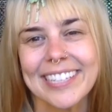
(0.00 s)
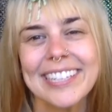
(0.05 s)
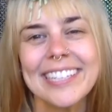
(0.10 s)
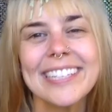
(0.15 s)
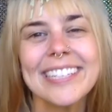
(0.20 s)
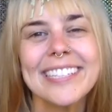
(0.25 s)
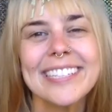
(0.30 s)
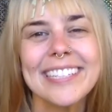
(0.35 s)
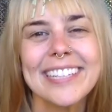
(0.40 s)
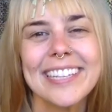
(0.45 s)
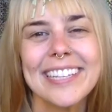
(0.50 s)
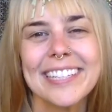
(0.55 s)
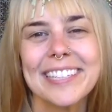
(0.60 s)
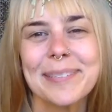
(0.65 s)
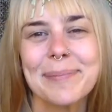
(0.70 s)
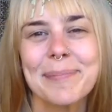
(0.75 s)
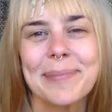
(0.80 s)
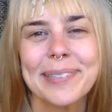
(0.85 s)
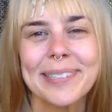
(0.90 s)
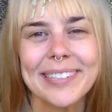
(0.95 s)
into
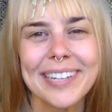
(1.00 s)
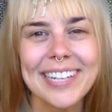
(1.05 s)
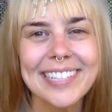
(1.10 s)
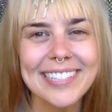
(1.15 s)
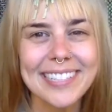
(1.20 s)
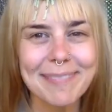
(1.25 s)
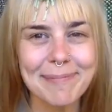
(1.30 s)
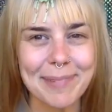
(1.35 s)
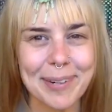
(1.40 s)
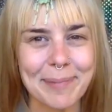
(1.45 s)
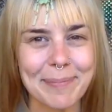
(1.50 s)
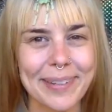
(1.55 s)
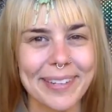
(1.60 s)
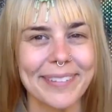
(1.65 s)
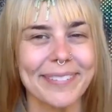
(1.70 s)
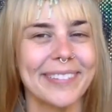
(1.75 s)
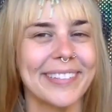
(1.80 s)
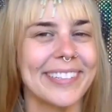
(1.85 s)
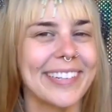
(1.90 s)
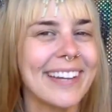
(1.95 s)
this present
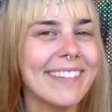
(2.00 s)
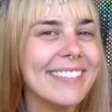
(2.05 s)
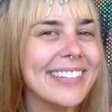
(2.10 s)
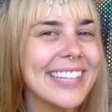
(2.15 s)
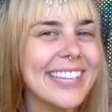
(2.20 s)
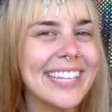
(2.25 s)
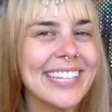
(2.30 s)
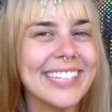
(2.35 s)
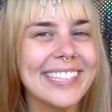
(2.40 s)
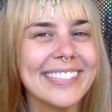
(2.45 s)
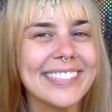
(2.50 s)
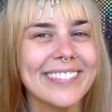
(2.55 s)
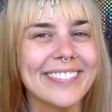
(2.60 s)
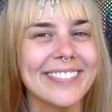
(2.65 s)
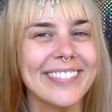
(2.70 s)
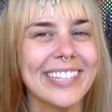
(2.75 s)
moment where everything is